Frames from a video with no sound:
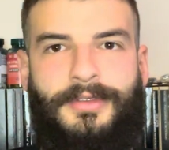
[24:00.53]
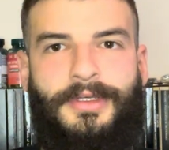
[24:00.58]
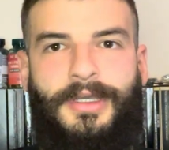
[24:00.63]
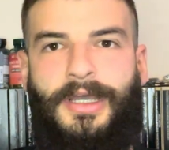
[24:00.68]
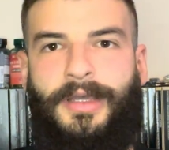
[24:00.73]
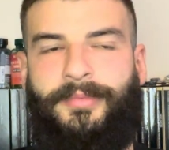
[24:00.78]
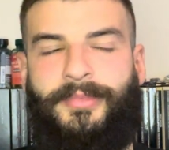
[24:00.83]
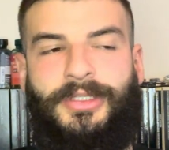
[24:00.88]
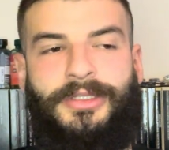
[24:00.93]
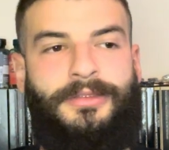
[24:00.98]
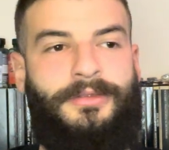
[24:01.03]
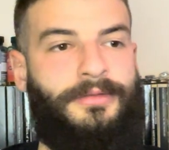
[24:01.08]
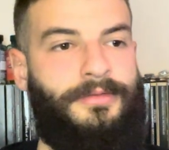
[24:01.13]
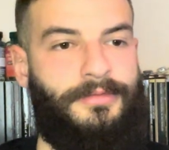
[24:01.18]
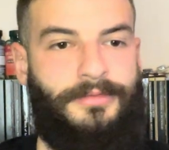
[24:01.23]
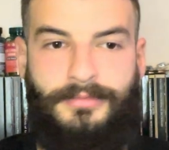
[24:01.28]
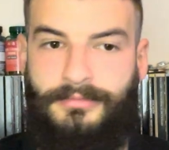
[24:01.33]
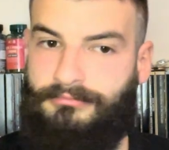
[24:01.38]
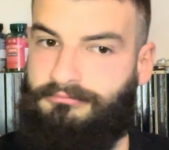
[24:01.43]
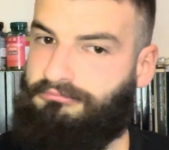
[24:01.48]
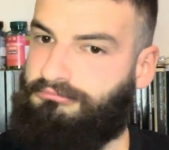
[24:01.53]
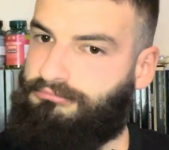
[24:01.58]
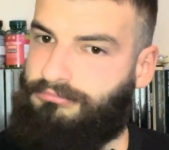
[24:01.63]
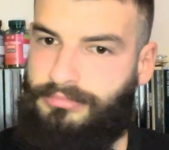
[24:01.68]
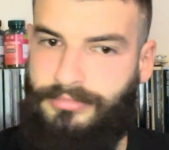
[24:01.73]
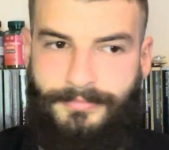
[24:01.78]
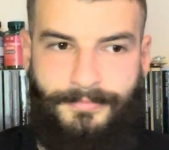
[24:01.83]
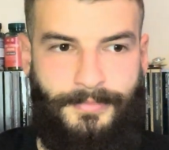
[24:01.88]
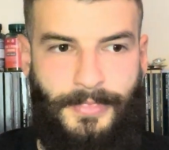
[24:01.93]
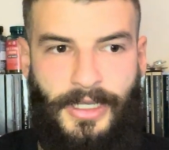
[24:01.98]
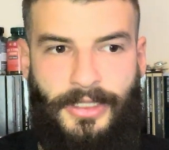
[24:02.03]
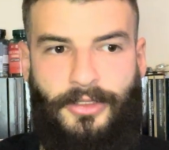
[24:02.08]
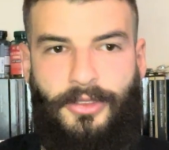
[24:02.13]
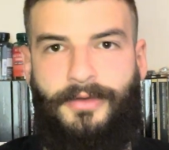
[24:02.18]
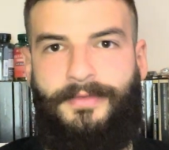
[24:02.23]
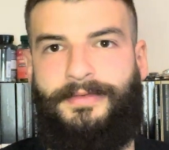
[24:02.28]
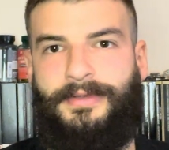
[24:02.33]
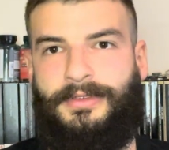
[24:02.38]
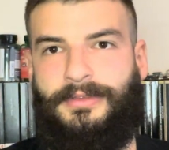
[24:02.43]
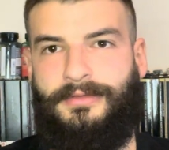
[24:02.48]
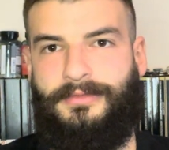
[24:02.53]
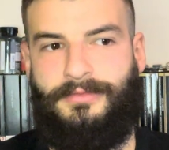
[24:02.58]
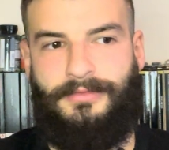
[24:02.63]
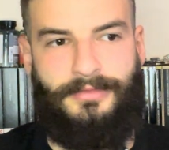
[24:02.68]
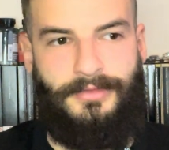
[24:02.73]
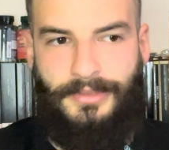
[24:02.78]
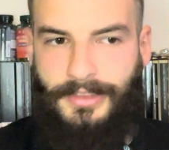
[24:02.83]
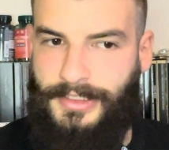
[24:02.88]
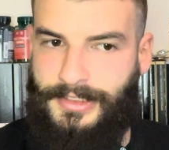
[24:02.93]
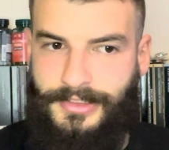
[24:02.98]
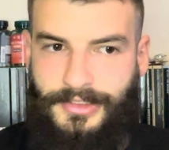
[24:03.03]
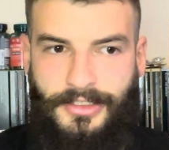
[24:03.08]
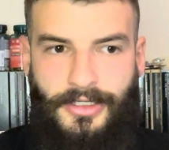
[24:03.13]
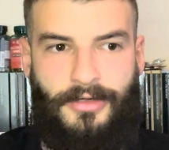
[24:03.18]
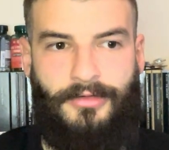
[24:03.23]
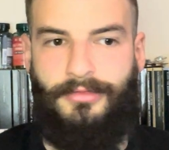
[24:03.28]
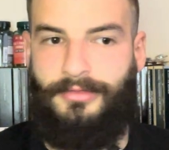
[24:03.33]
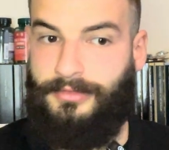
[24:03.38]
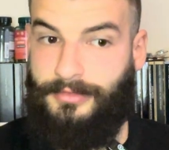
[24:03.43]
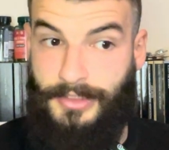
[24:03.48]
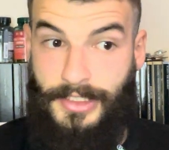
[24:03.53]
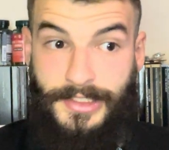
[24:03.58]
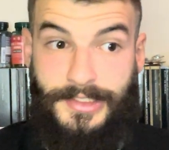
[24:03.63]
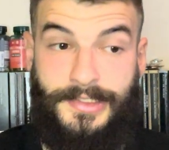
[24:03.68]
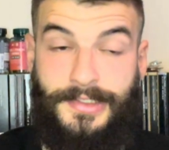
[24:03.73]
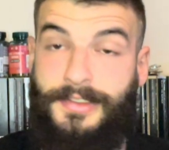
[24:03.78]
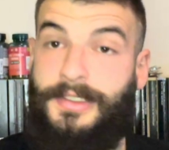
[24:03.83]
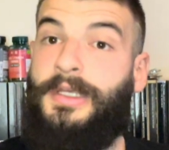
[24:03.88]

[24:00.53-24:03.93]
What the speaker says: I mean, I love it. Let's go. Yes,